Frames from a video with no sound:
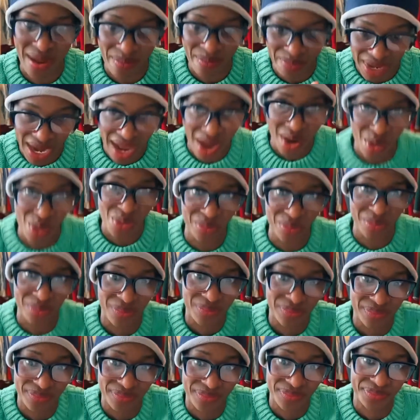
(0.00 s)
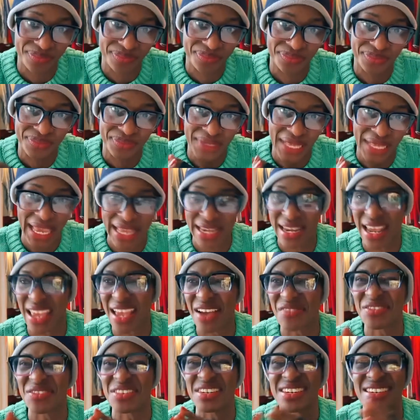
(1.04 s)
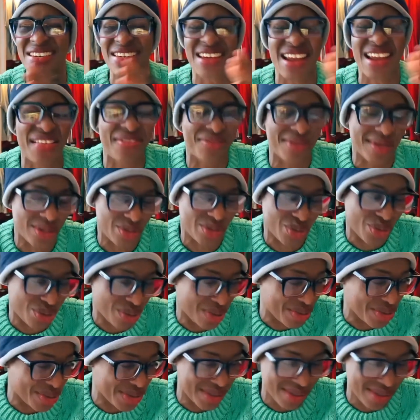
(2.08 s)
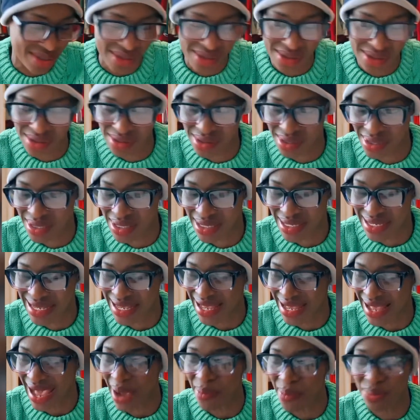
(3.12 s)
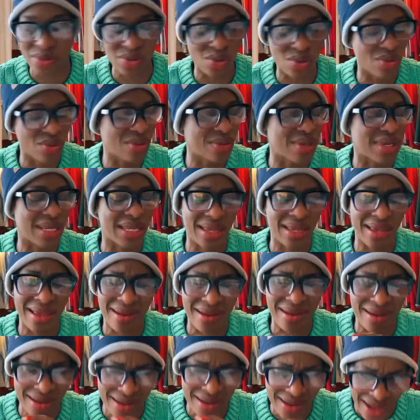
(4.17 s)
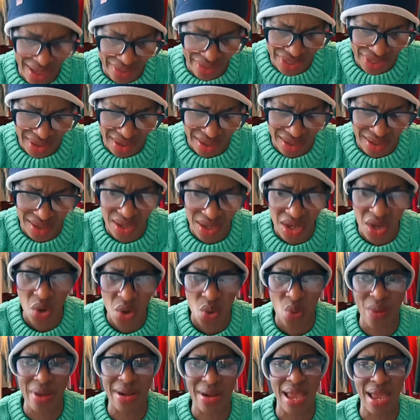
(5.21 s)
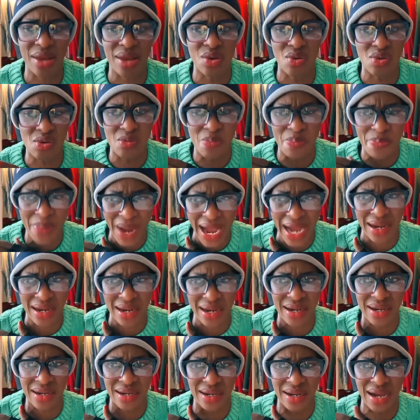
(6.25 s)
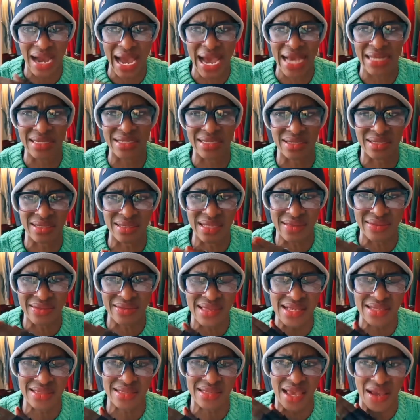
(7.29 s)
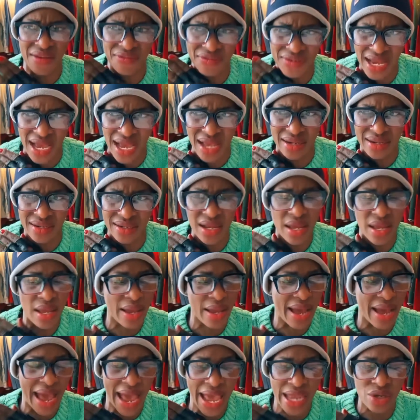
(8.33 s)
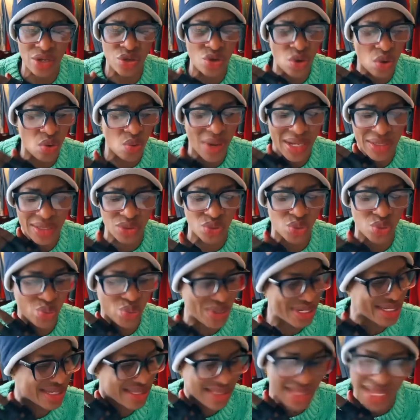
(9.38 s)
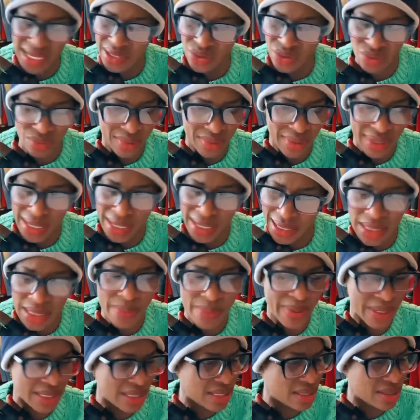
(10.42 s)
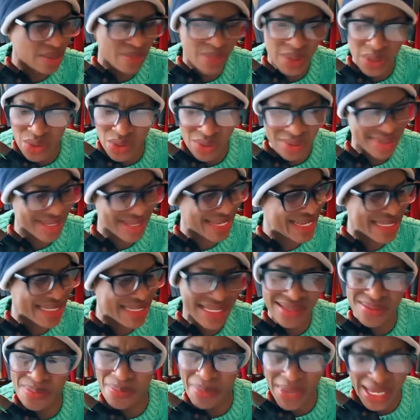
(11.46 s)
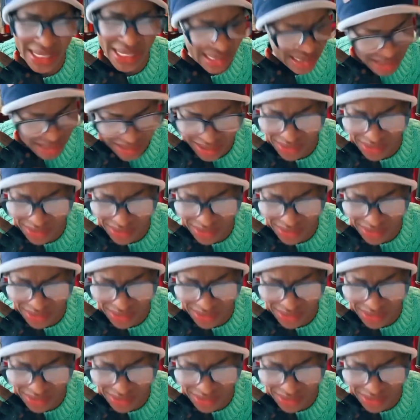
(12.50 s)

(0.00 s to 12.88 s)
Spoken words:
now. And I have nothing to lose. Absolutely nothing. When I look back at the things I have done, I don't want to wish that on anybody. Because it is messy.